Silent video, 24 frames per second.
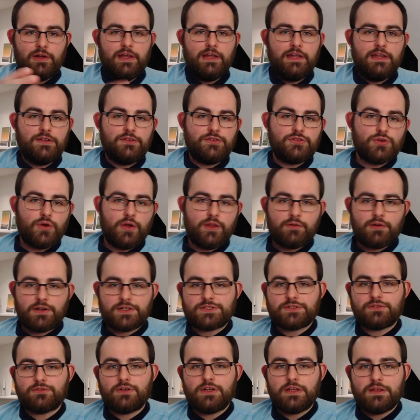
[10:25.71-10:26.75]
enjoy the rest of
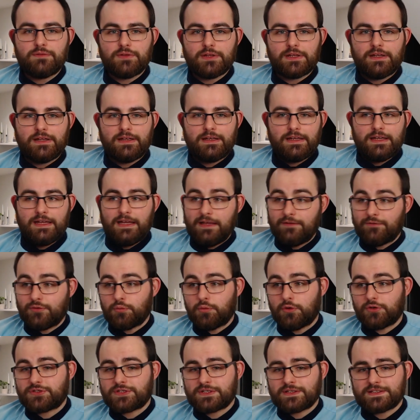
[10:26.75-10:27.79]
your evening. If you're
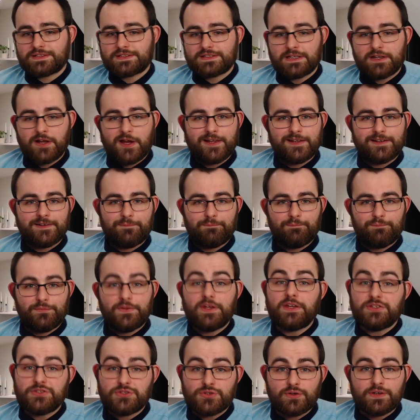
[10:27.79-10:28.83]
watching this tonight,
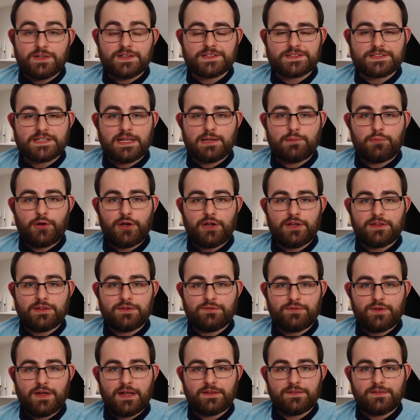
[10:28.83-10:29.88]
enjoy it celebrating the
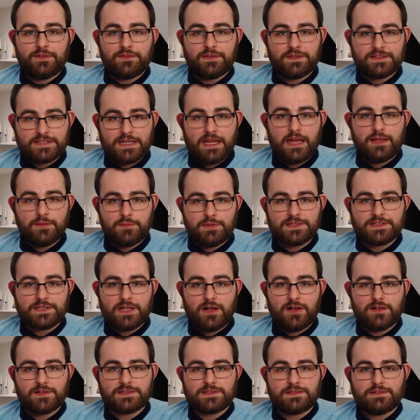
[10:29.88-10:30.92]
fact that this game is
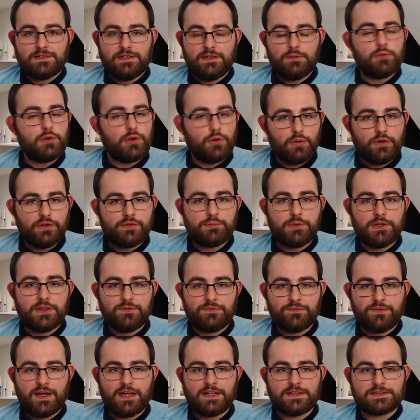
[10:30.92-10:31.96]
ours. It will always be the
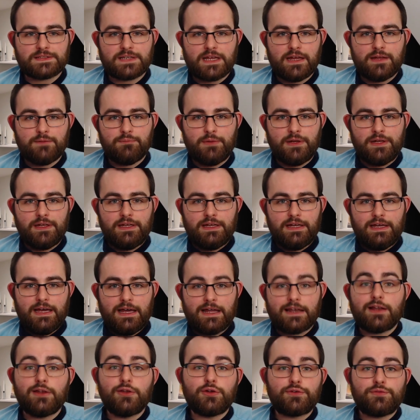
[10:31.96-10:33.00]
fans' game.
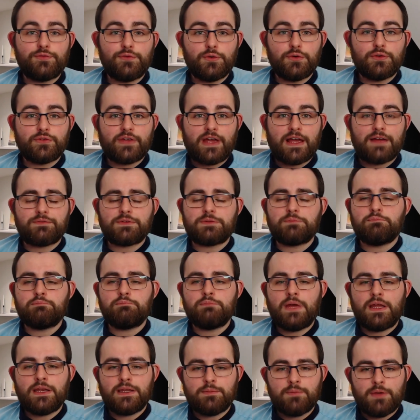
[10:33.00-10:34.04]
And I look forward to having
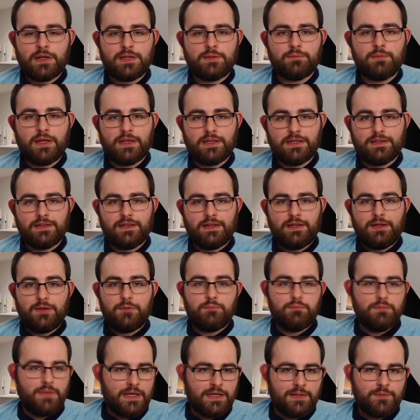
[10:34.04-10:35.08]
many, many, many,
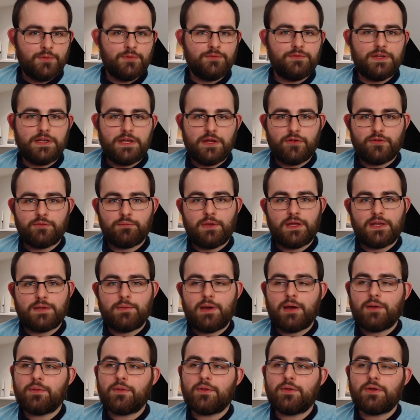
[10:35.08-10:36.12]
many more videos made
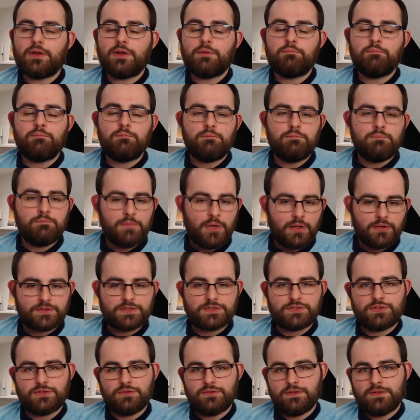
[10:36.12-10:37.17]
about the
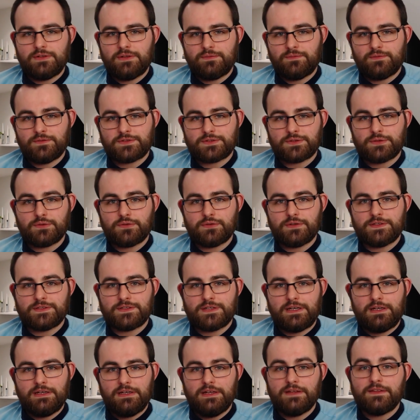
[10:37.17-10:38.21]
multitude of different stories
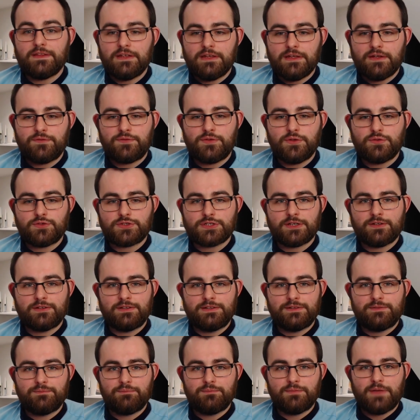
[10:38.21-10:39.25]
in the near future.
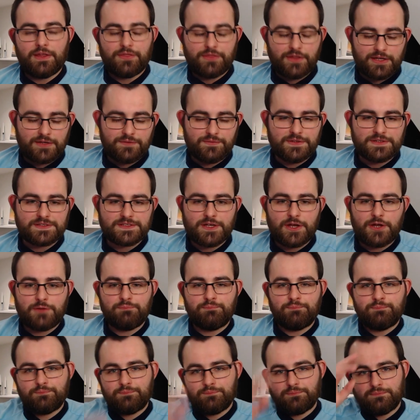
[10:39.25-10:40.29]
Thank you for your time.
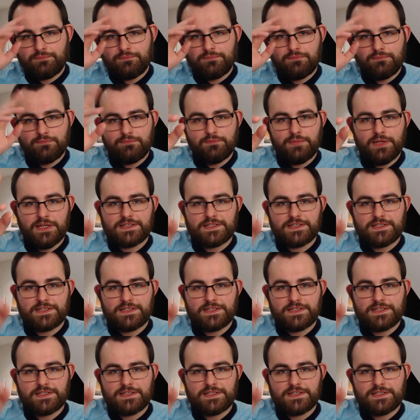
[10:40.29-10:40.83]
Peace